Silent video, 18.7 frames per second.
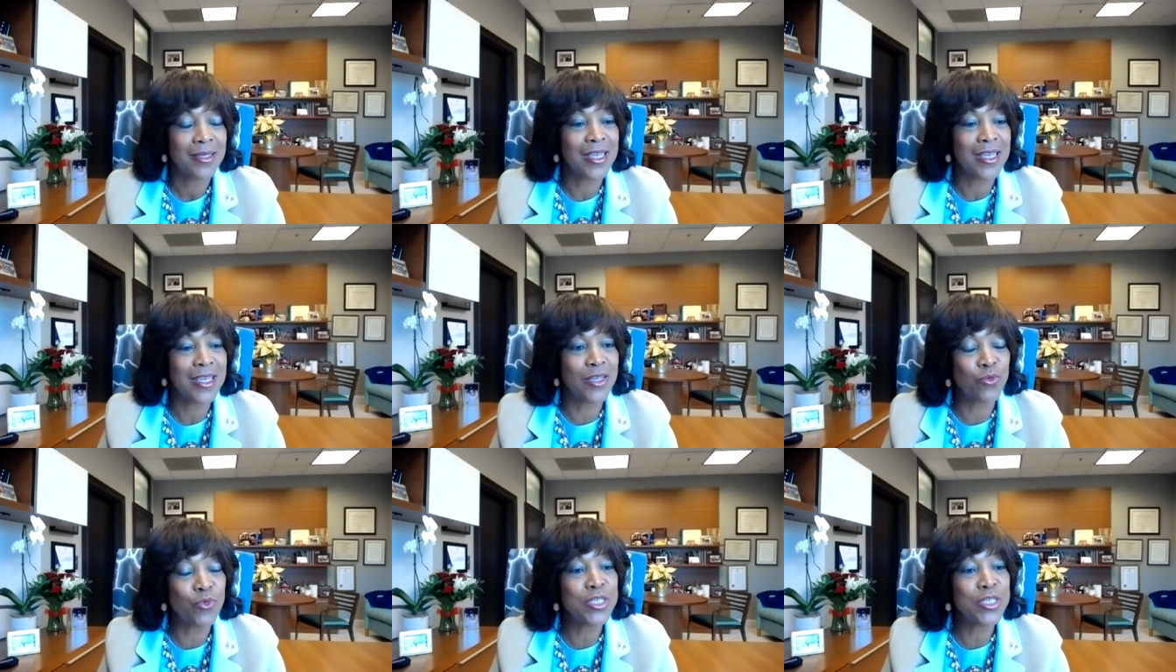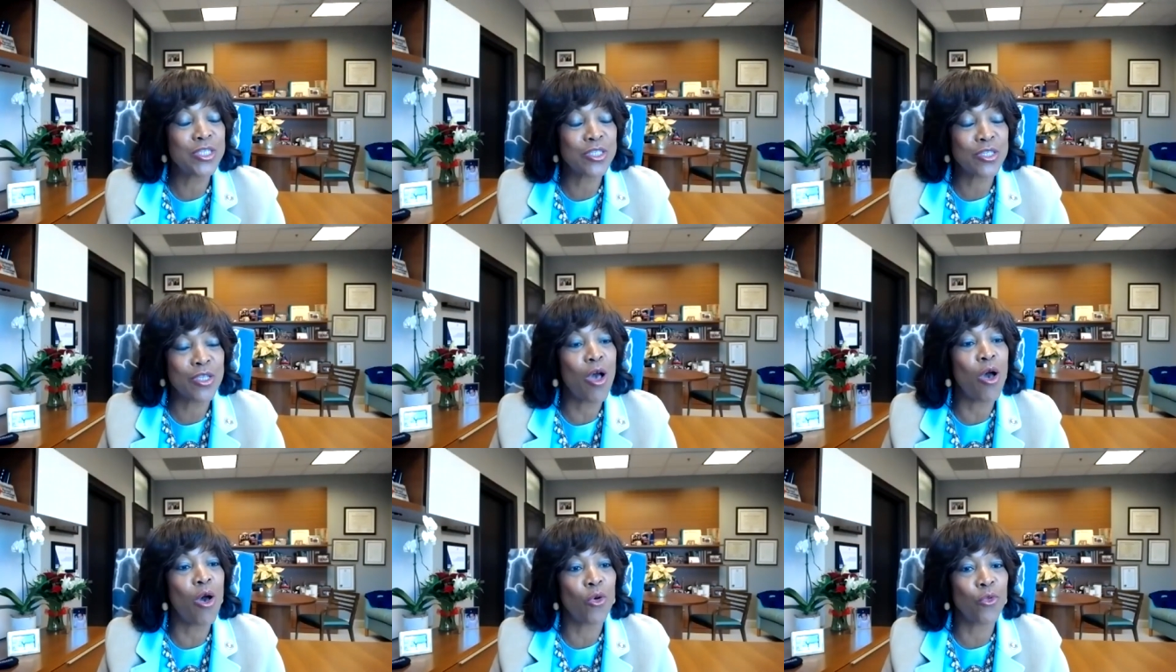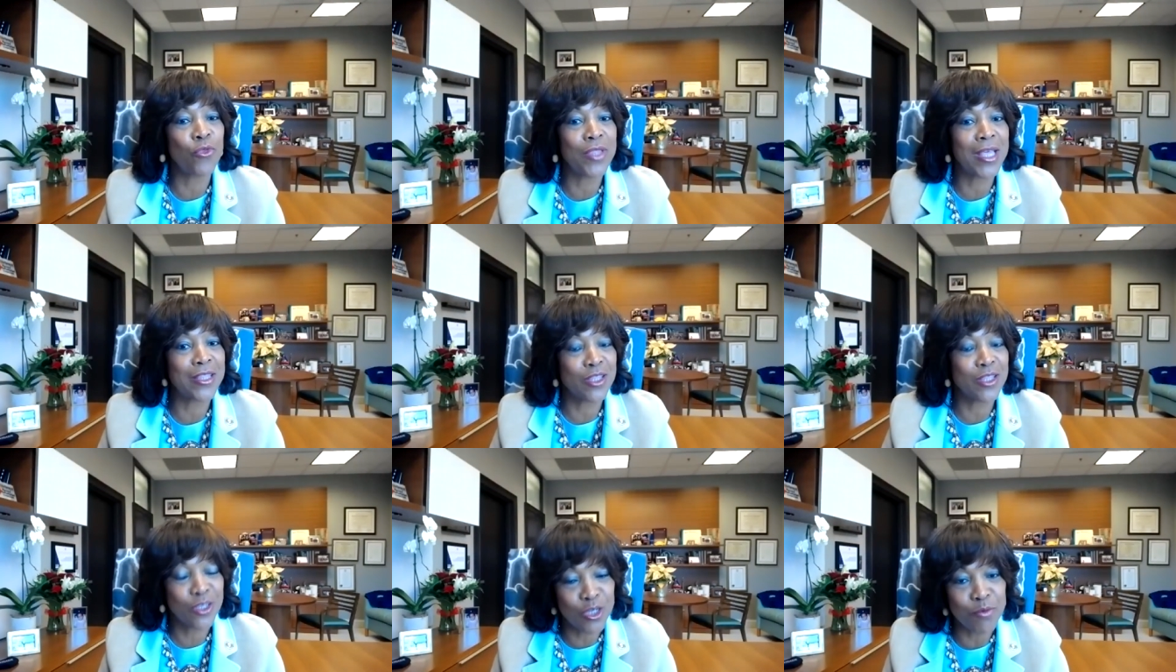And we saw
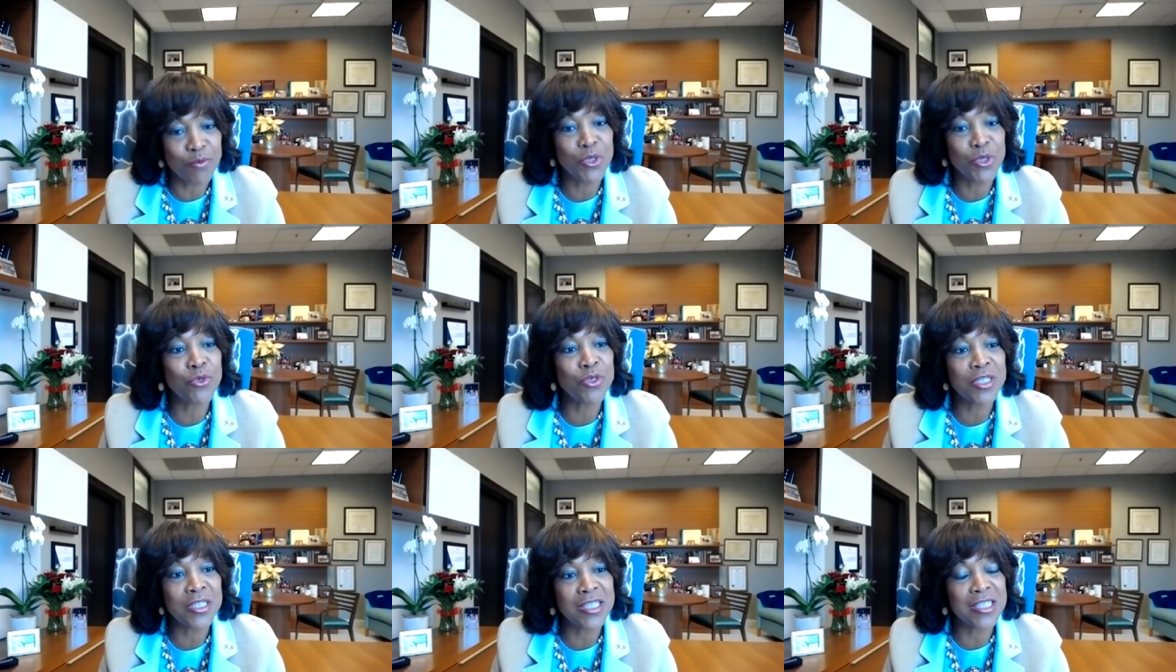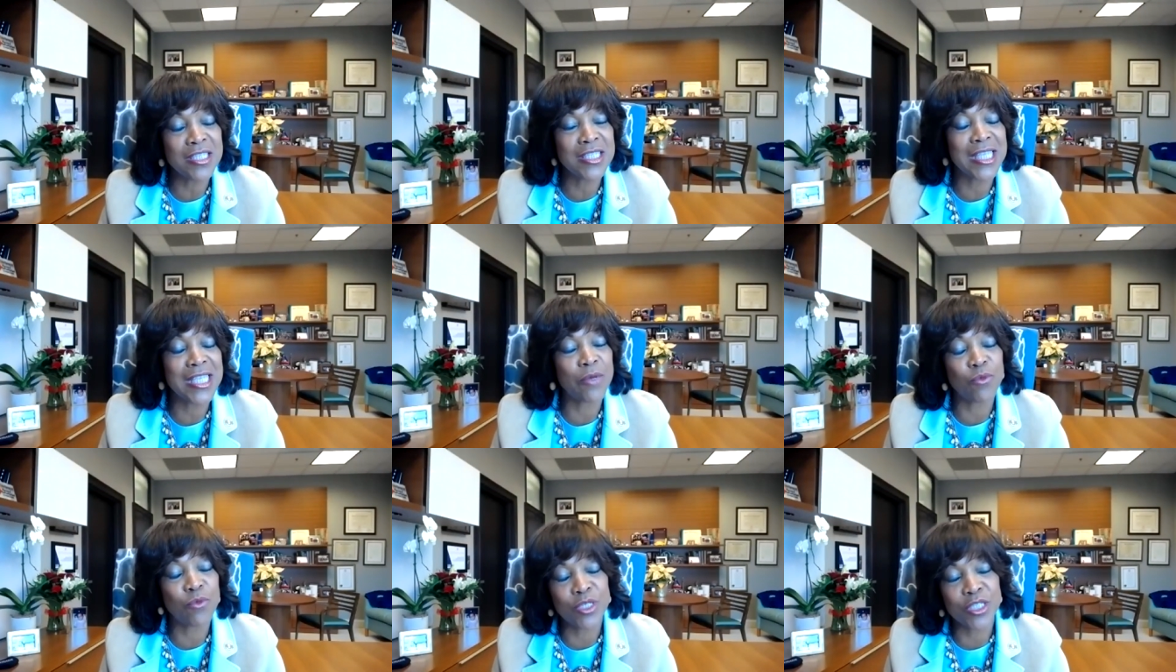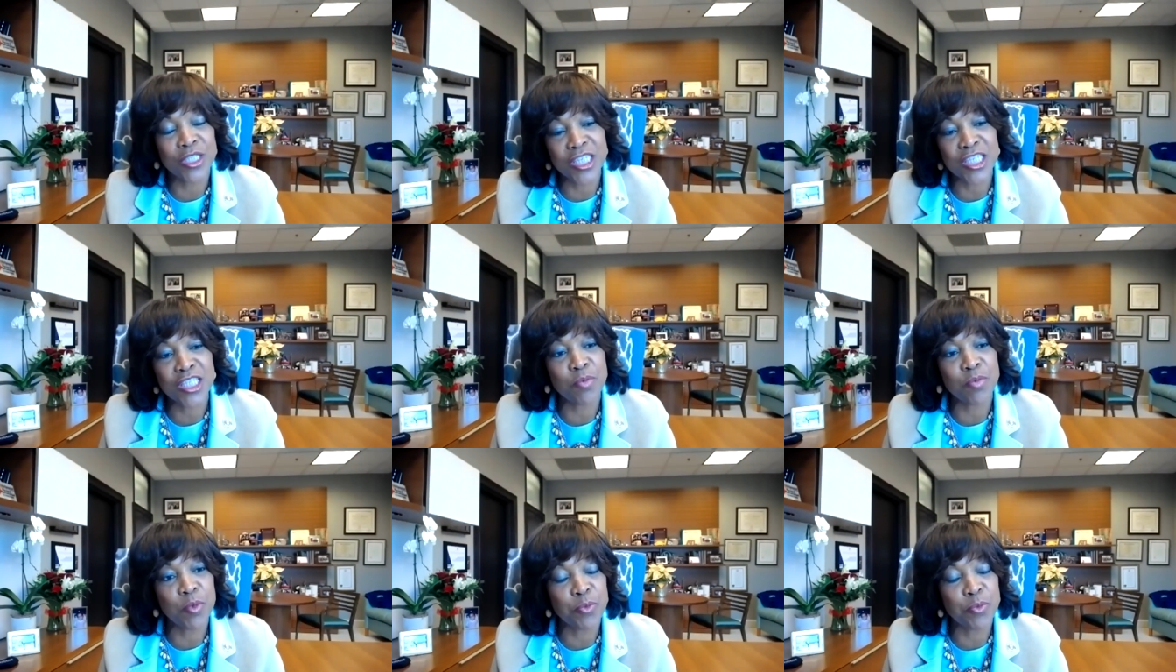that the communities that were
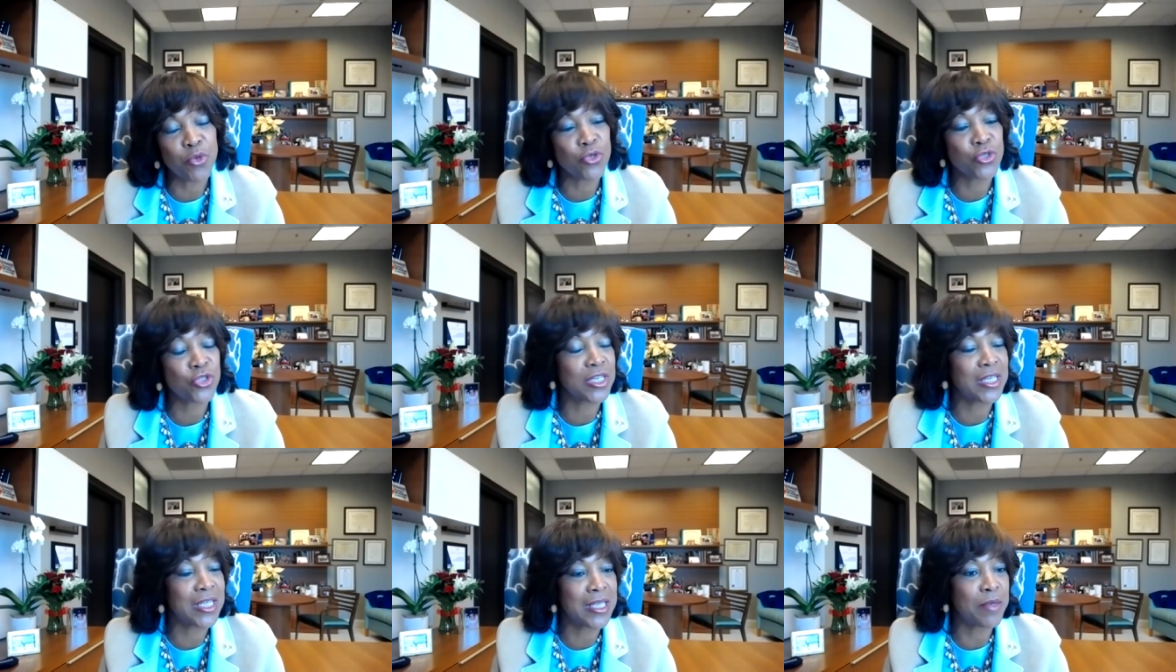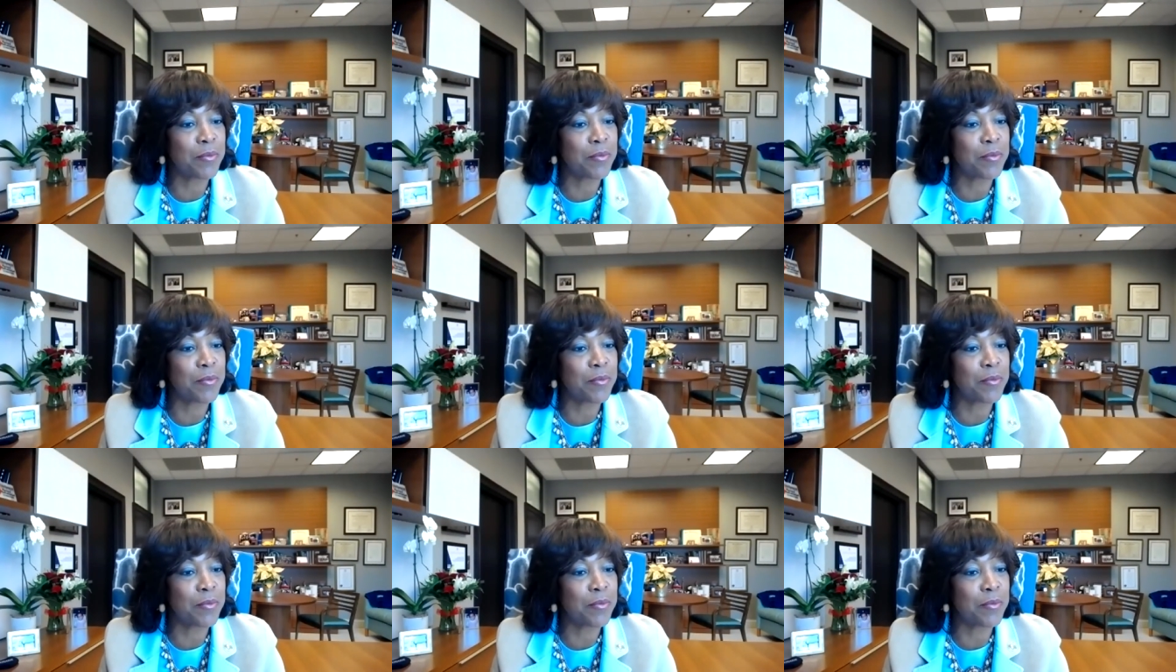disproportionately